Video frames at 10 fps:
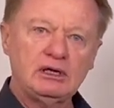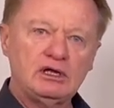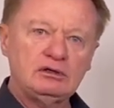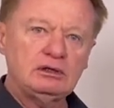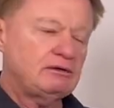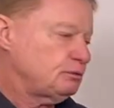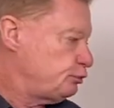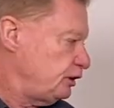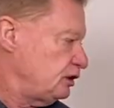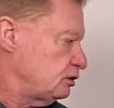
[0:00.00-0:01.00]
you'll have a
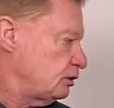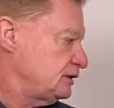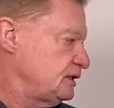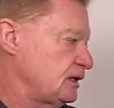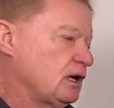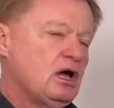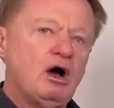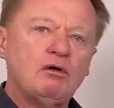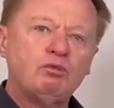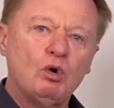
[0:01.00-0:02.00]
pretty good idea
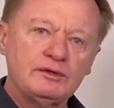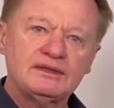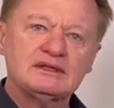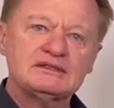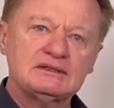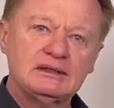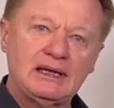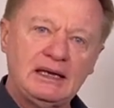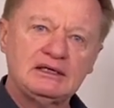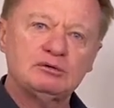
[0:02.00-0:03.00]
of what the
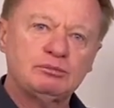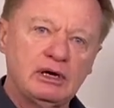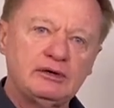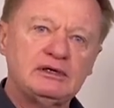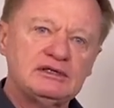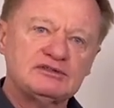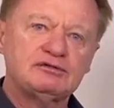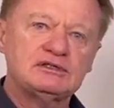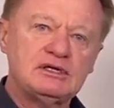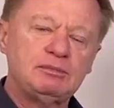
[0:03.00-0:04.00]
land component is for a
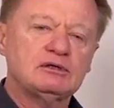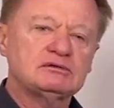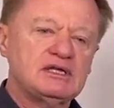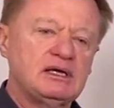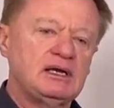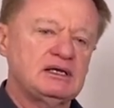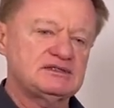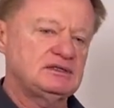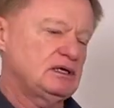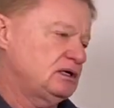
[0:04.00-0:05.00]
typical townhouse
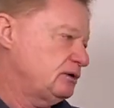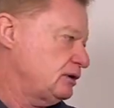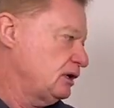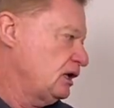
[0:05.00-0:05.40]
in that area.